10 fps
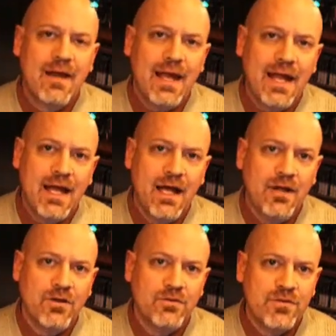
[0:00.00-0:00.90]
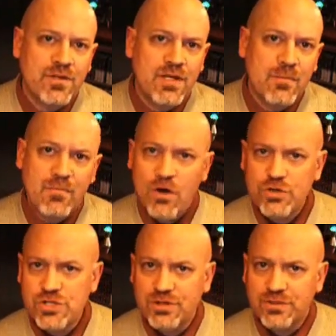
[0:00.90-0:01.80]
And the
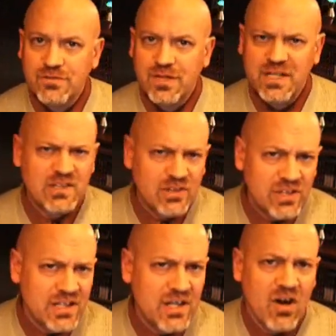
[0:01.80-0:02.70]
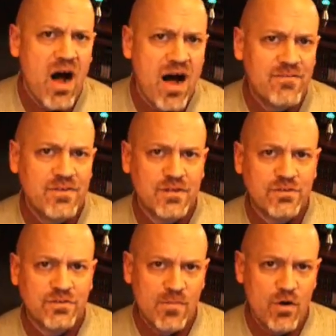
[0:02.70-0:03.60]
emotion, the clear,
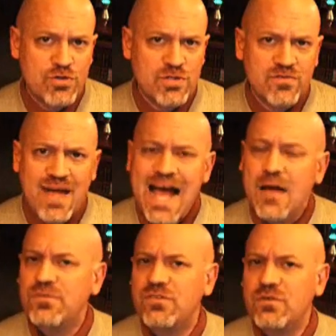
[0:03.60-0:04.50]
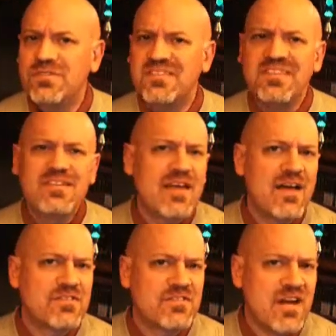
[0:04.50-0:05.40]
obvious emotion of absolute
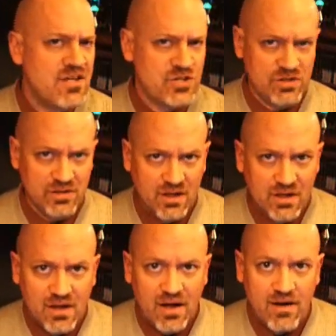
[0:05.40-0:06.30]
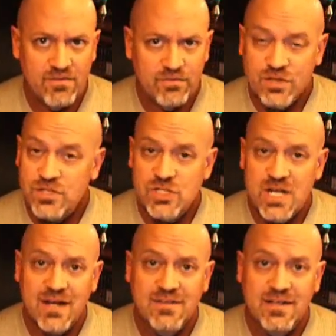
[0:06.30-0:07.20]
detestation of
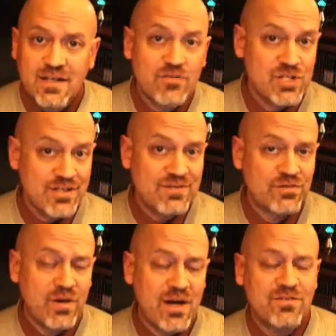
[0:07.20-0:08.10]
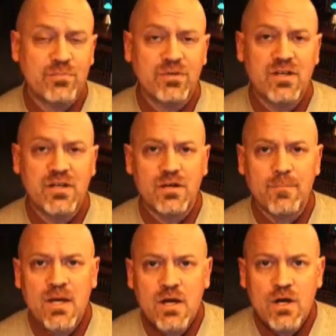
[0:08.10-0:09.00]
Christianity and of Jesus Christ in
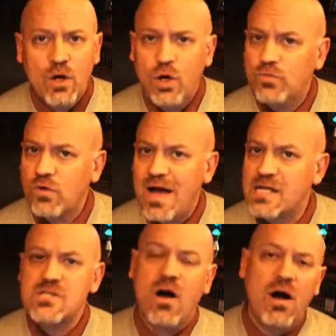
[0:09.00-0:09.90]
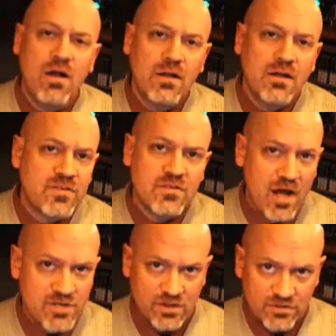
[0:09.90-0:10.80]
particular, overrides all of his
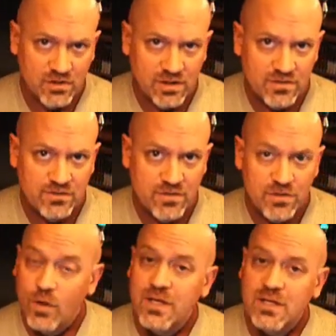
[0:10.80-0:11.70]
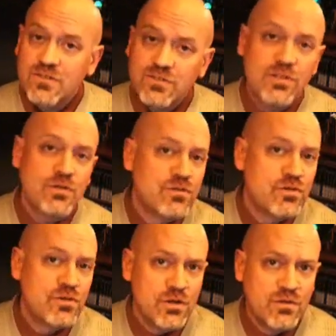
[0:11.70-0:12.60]
logic circuits. And though he continues
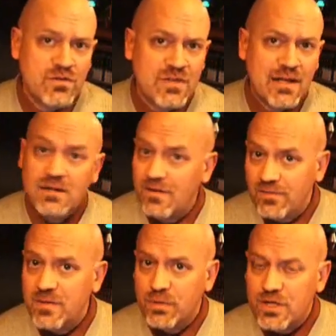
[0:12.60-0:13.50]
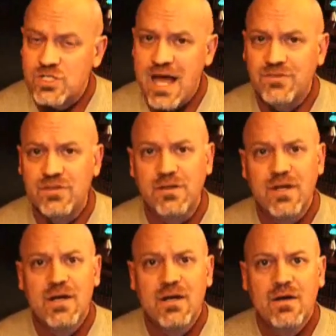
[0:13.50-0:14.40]
to use that lovely British accent,
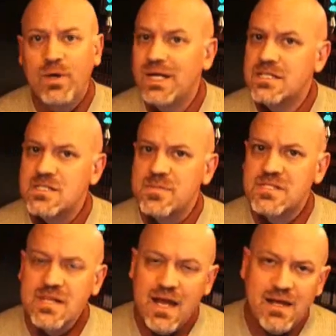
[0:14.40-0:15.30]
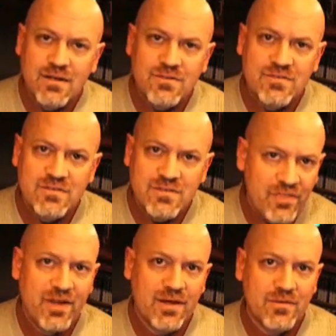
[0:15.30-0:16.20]
what he ends up saying is
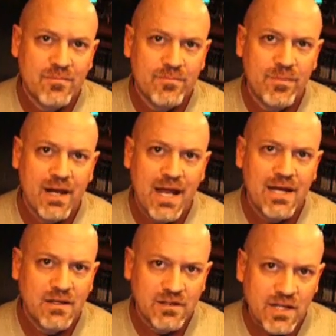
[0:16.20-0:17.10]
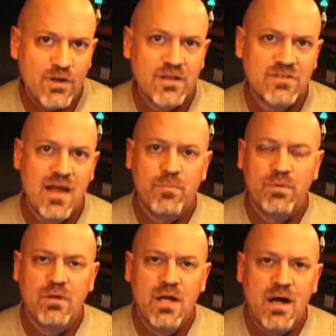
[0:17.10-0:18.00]
nothing but a clear
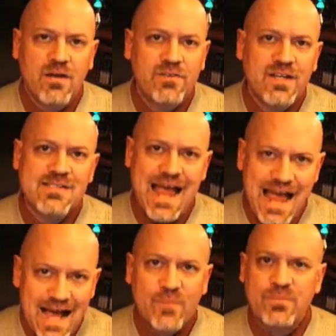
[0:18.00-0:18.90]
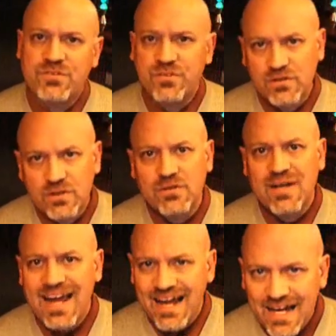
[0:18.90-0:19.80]
example of his absolute
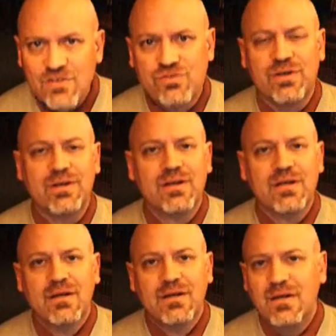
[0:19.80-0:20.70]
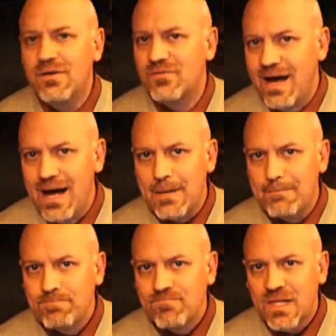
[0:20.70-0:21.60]
hatred of God.
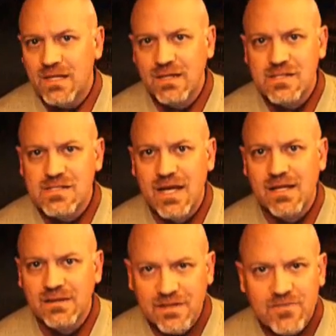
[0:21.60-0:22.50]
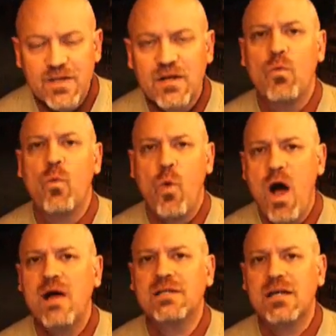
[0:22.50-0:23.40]
He is a living,
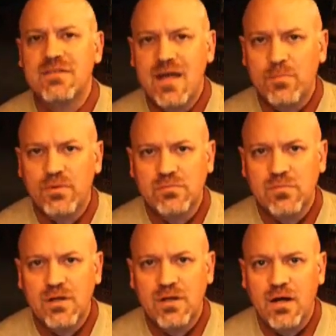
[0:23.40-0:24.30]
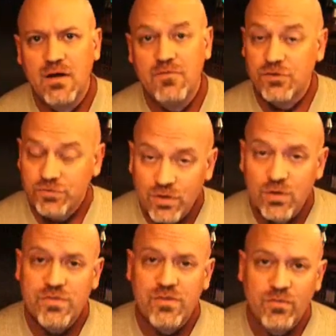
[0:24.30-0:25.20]
walking example of the
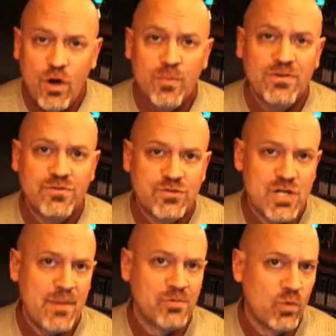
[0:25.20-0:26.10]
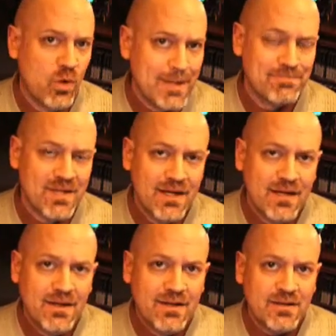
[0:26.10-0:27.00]
truth of Romans chapter 1.
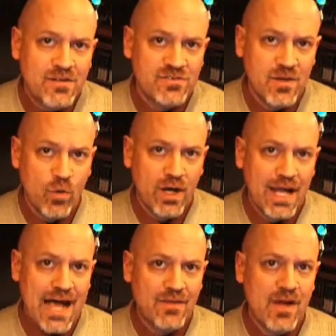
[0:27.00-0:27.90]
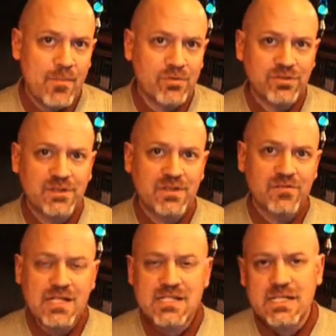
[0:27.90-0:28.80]
Yesterday morning I had the opportunity
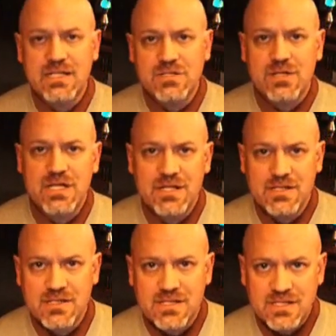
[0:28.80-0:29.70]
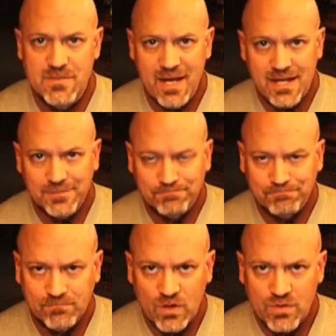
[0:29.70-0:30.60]
of listening to his debate
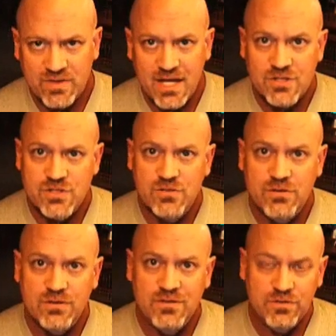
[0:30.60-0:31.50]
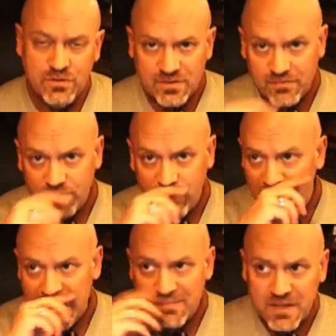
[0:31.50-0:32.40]
with Dinesh D'Souza
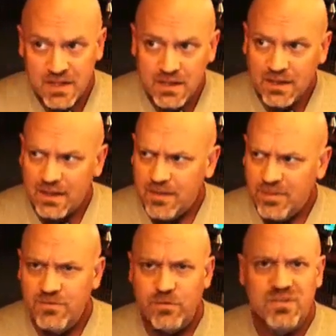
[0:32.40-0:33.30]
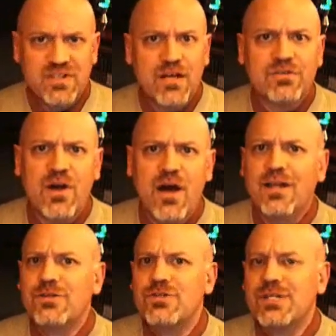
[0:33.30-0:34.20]
from, I believe it was King's
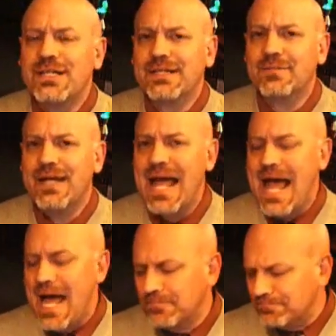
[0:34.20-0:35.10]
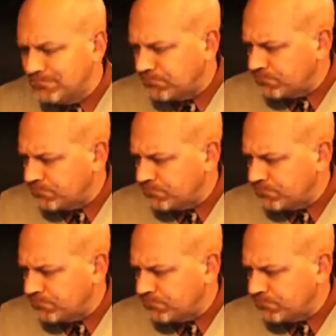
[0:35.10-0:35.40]
College in Manhattan.